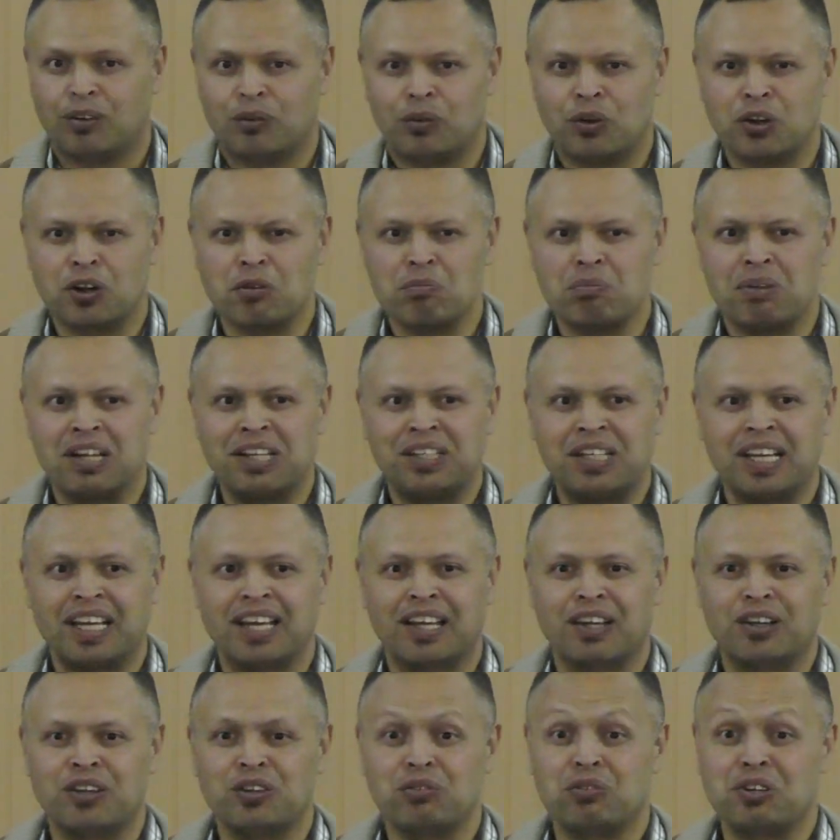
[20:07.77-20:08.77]
What a
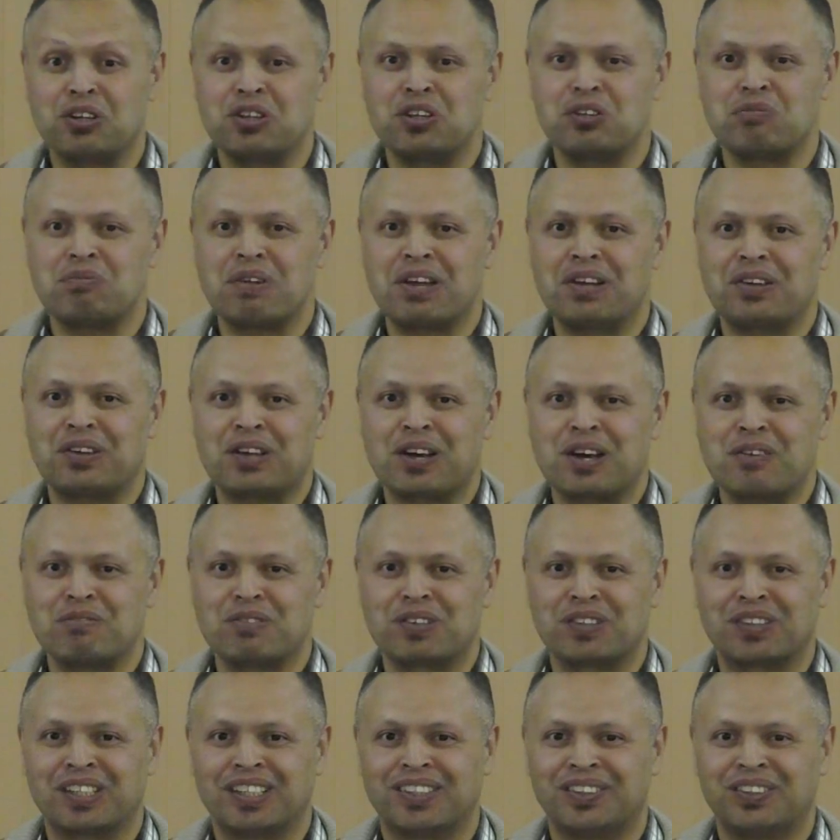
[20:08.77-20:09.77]
blessing it is when you spend
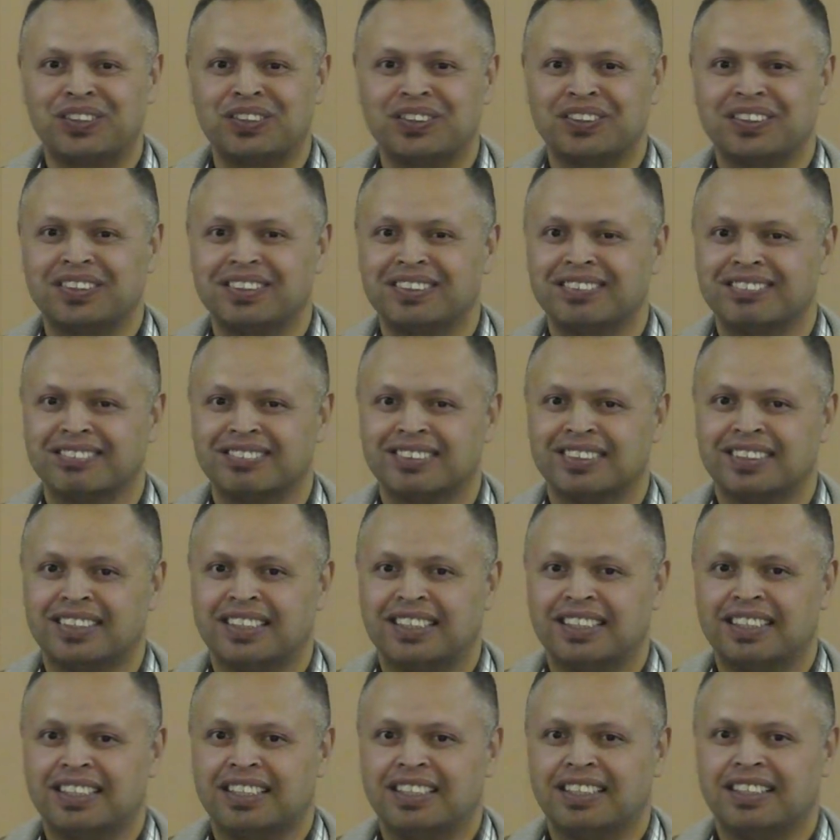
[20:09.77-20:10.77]
time with the Lord.
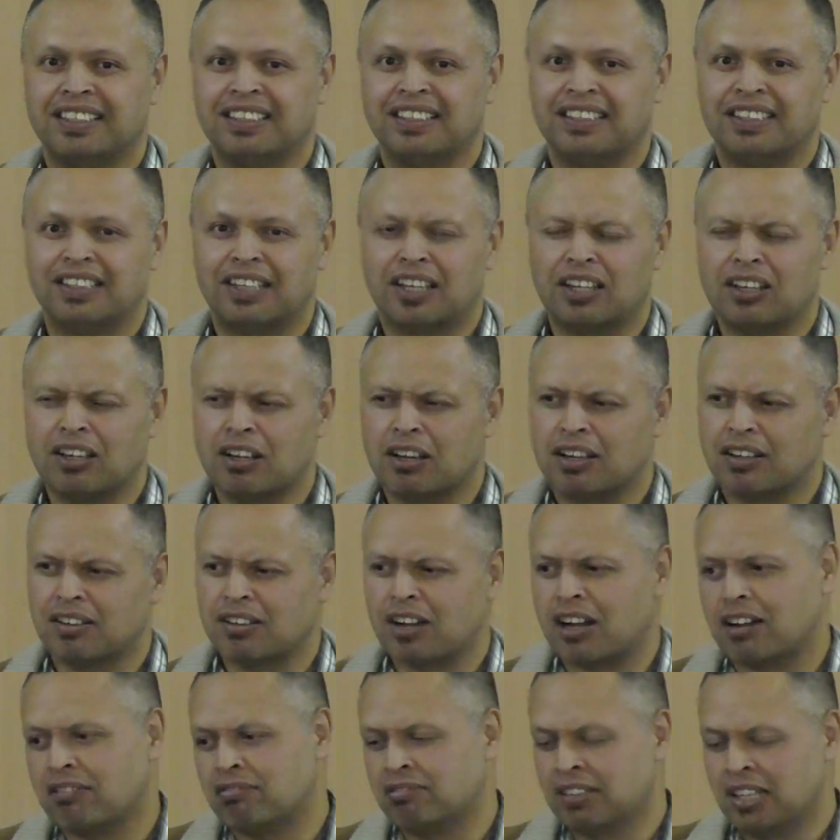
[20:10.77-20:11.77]
You know,
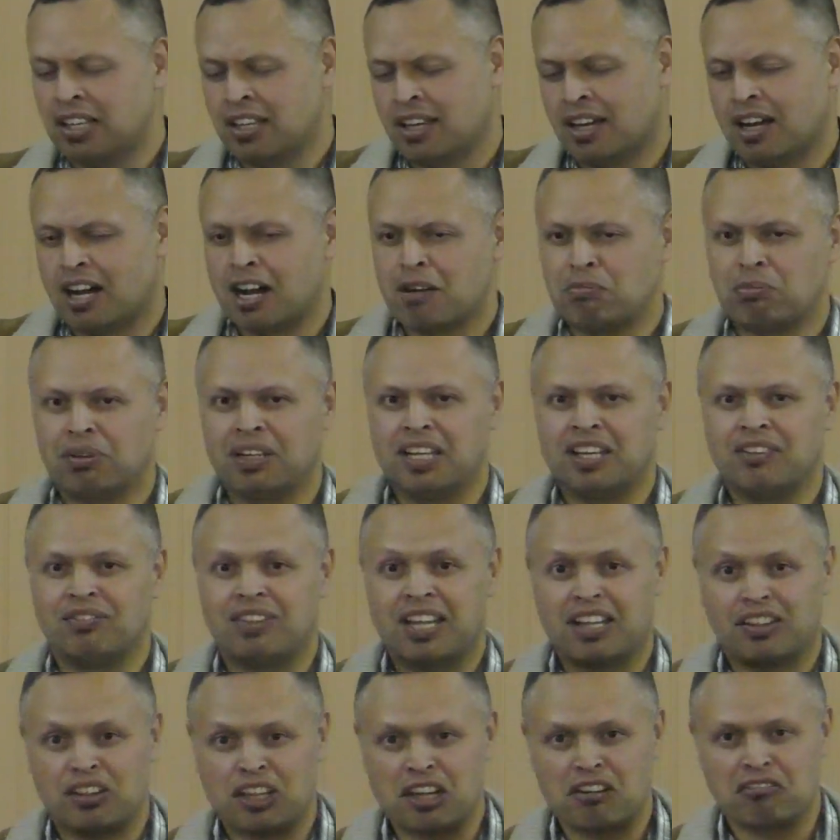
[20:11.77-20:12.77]
I, I believe
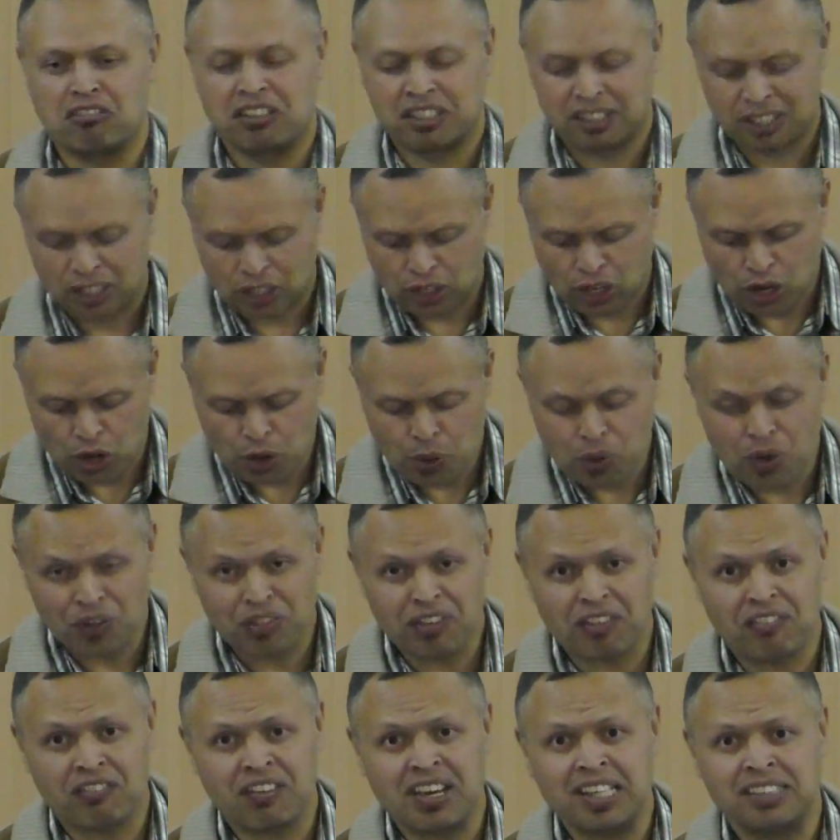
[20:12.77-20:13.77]
that there is a glow
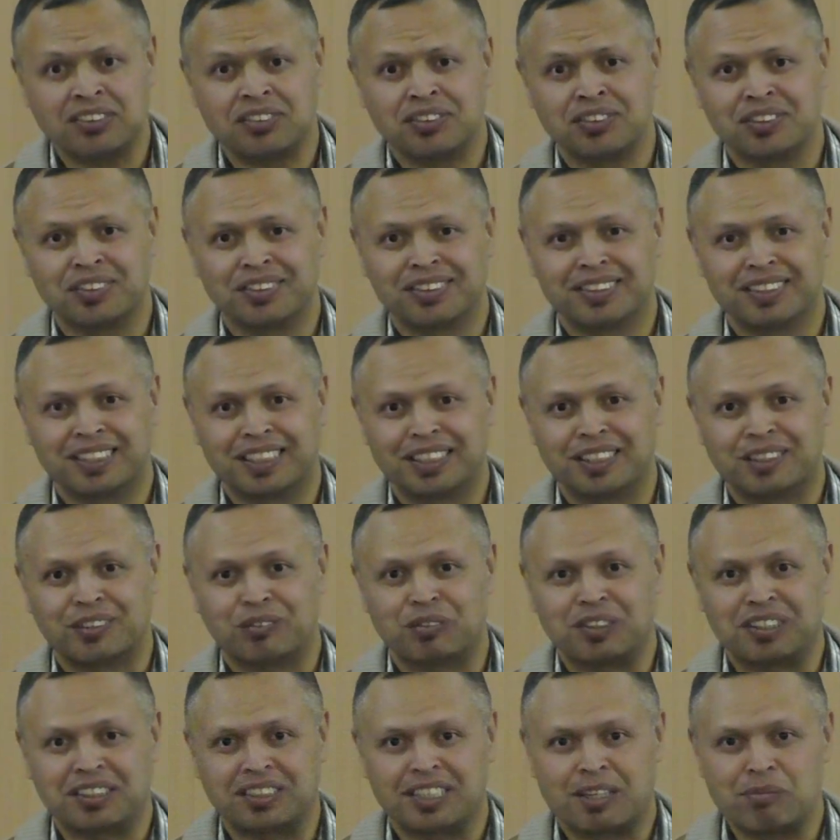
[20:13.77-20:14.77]
on the face
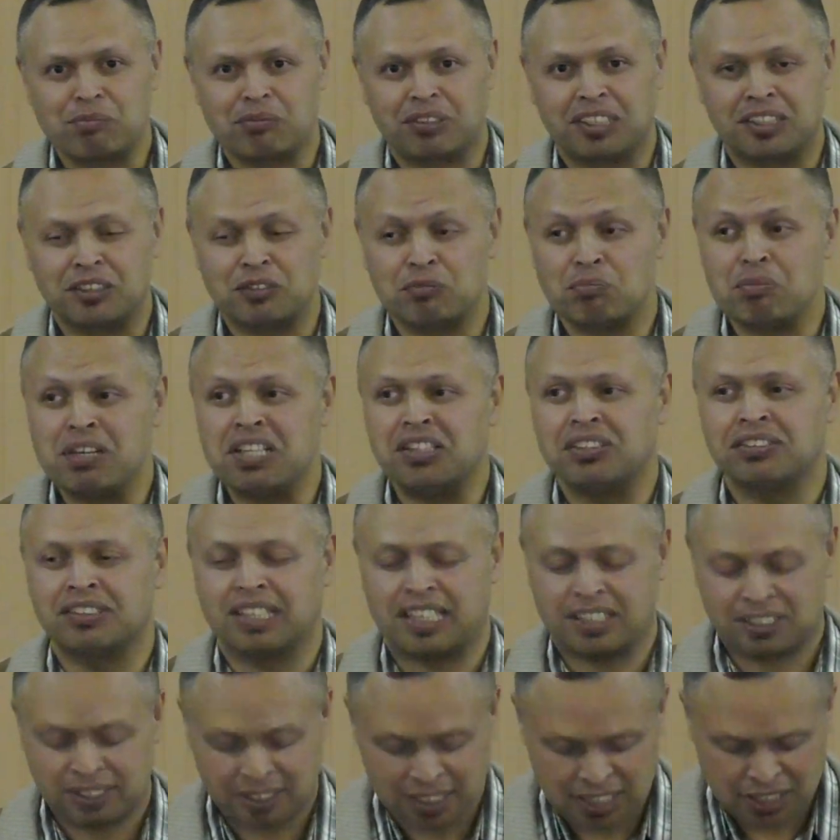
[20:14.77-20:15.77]
when someone meets
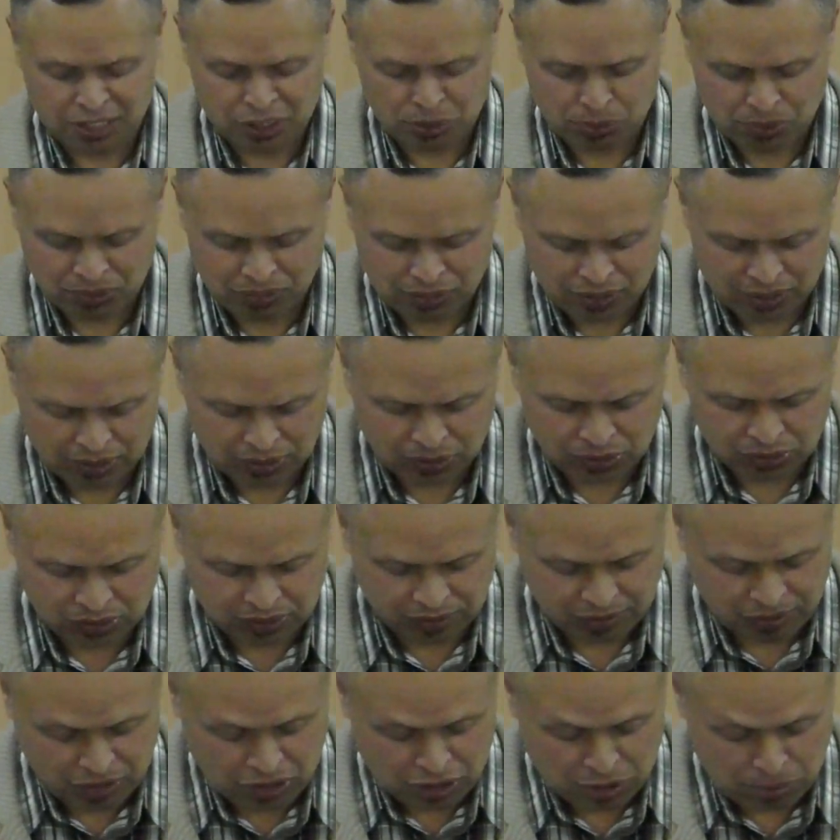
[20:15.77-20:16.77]
and studies with the
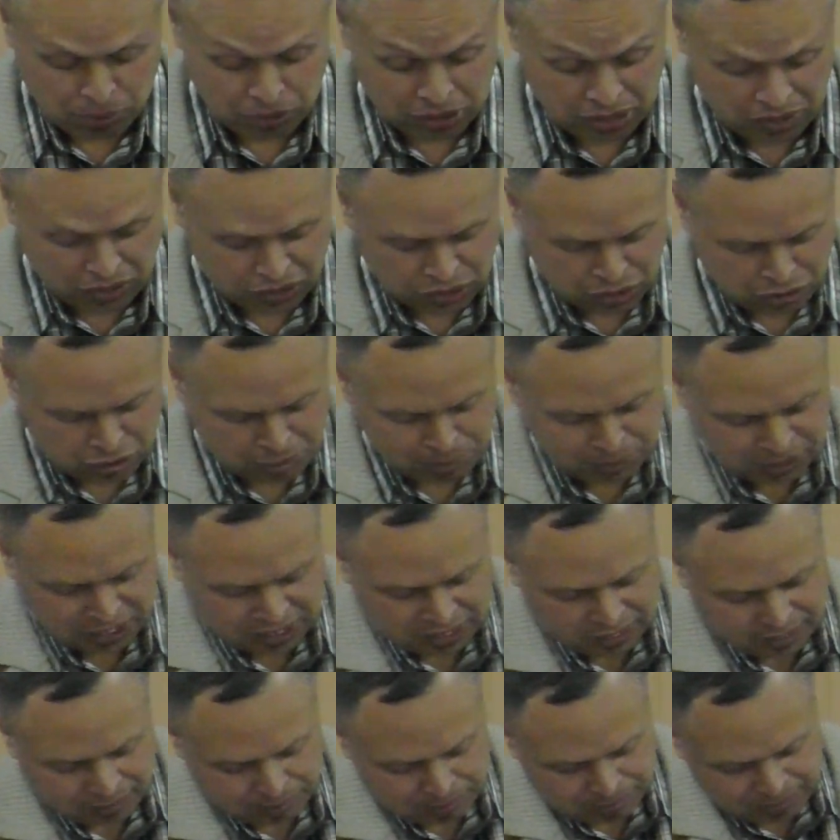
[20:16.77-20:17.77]
Lord in the, in the
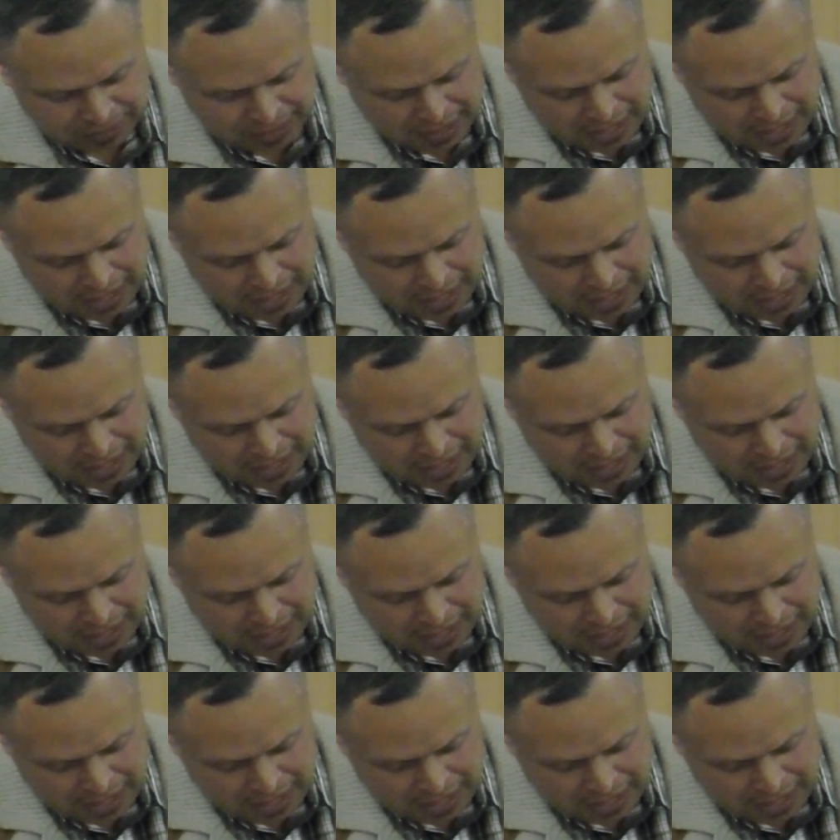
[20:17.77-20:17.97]
scriptures.